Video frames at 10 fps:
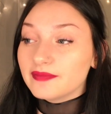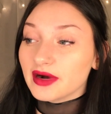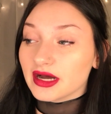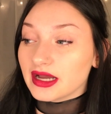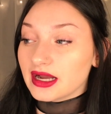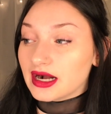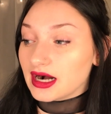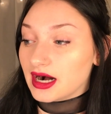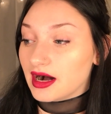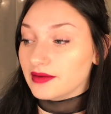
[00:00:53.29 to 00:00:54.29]
but
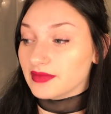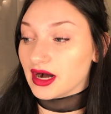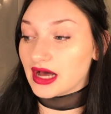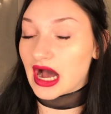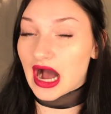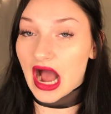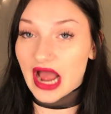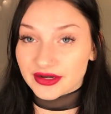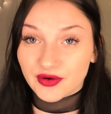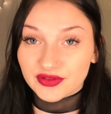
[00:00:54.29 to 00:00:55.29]

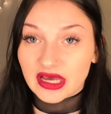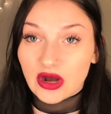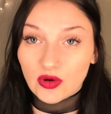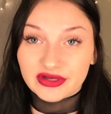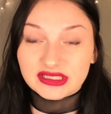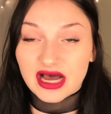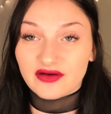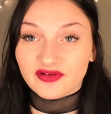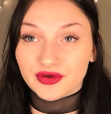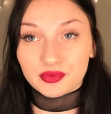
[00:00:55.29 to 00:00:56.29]
I know they always
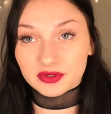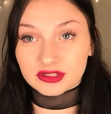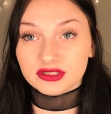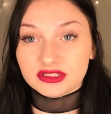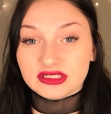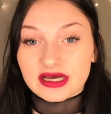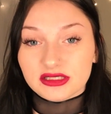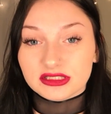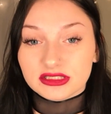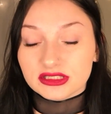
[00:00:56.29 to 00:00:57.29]
have like really good
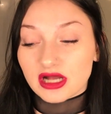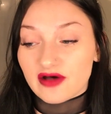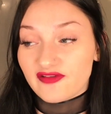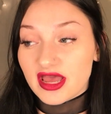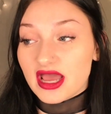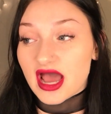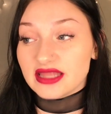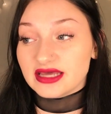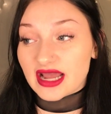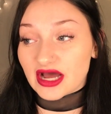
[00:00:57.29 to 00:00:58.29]
sales and stuff,
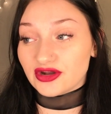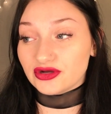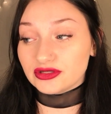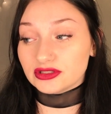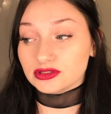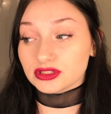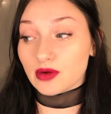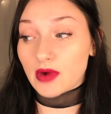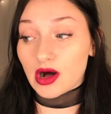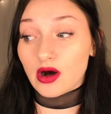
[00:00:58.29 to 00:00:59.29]
and they had
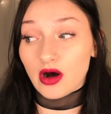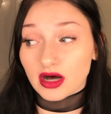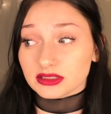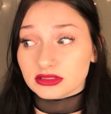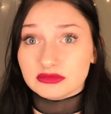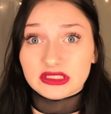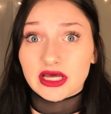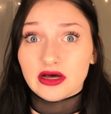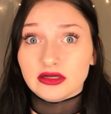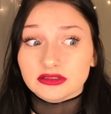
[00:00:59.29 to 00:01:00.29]
some awesome
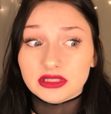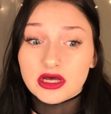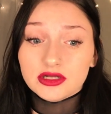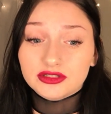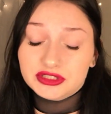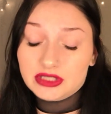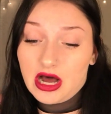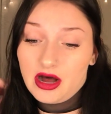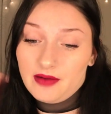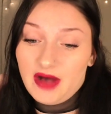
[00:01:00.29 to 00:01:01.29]
sales
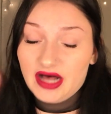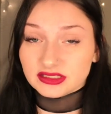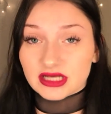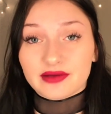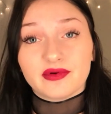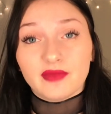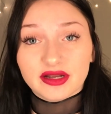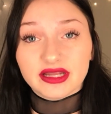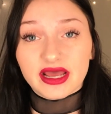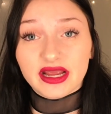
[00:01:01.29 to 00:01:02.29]
on Cyber
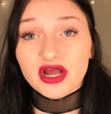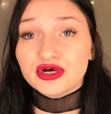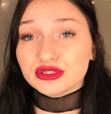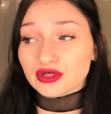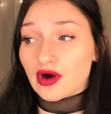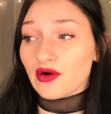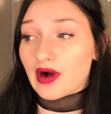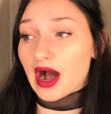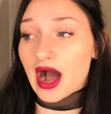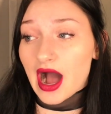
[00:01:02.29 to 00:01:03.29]
Monday,
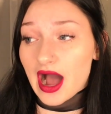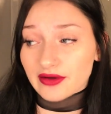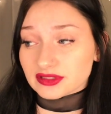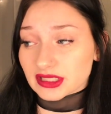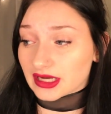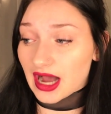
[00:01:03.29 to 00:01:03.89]
so I was like,